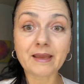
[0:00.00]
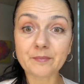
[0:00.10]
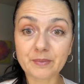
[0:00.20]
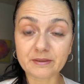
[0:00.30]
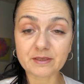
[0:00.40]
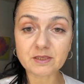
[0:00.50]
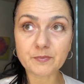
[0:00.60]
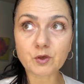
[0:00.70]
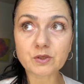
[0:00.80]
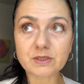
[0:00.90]

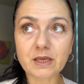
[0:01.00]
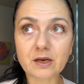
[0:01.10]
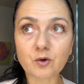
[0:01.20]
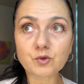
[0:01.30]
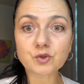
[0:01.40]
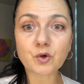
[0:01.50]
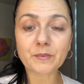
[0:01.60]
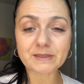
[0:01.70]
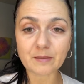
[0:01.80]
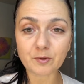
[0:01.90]
diabetes because they are
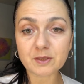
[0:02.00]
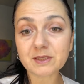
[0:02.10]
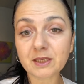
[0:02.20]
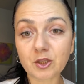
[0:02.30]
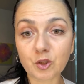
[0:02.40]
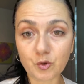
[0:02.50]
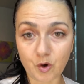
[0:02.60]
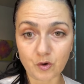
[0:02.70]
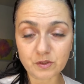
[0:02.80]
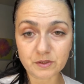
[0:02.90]
also
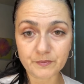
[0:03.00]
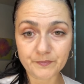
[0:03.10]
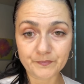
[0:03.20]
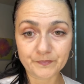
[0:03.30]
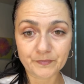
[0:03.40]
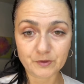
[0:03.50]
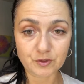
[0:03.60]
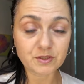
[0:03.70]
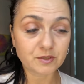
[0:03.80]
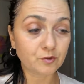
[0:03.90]
metabolizing glucose,
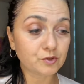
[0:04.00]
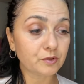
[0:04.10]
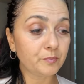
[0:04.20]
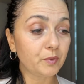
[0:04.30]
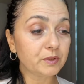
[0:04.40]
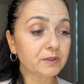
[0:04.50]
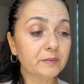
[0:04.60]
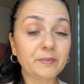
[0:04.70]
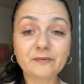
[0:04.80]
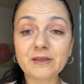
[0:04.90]
which is also
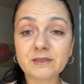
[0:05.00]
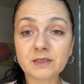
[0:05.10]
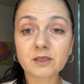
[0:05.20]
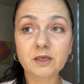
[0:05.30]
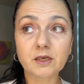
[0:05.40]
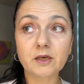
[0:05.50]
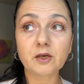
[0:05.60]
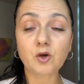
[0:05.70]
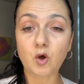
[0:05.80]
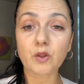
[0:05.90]
important, and preventing
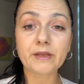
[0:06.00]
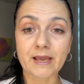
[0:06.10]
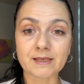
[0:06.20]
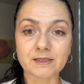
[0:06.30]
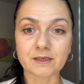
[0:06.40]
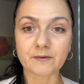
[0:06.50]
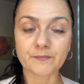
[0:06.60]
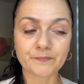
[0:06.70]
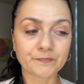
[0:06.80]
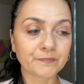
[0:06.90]
colon
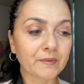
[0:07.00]
cancer.